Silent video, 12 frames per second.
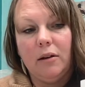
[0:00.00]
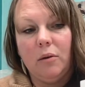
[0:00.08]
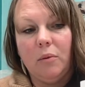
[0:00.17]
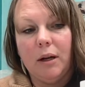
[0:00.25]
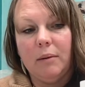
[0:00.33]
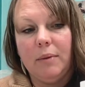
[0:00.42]

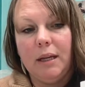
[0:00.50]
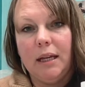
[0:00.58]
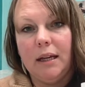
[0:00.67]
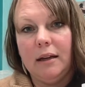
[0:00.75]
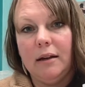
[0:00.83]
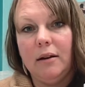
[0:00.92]
You want to
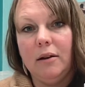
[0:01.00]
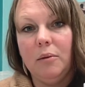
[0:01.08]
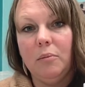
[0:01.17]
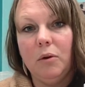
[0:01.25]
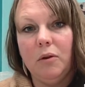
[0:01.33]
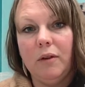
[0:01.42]
begin
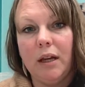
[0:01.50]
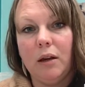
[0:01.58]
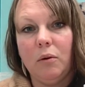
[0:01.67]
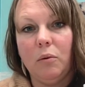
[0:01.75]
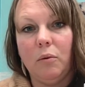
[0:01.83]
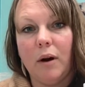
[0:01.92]
moving
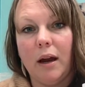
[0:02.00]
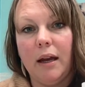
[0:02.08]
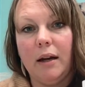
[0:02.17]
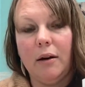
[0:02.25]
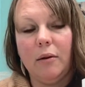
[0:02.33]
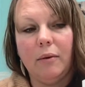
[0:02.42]
it
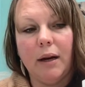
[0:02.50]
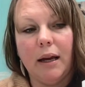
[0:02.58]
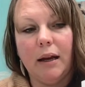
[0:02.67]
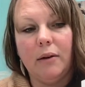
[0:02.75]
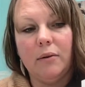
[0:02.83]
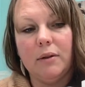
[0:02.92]
right
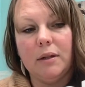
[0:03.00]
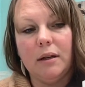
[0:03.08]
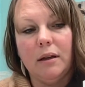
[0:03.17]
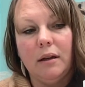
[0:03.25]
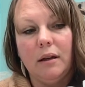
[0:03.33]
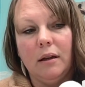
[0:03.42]
around
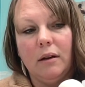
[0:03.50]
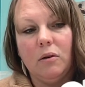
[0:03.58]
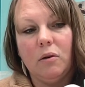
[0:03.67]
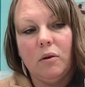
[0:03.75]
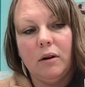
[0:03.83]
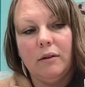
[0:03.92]

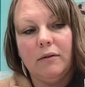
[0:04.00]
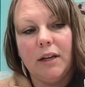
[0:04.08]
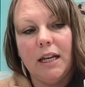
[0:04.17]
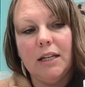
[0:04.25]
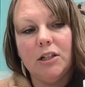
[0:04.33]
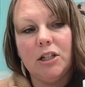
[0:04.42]
1/4 of an
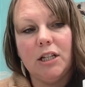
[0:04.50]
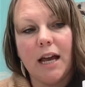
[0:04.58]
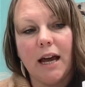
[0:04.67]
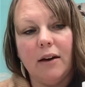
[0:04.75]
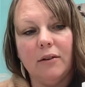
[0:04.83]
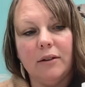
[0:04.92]
inch
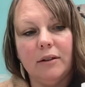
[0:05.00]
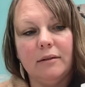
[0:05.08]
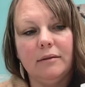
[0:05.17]
down.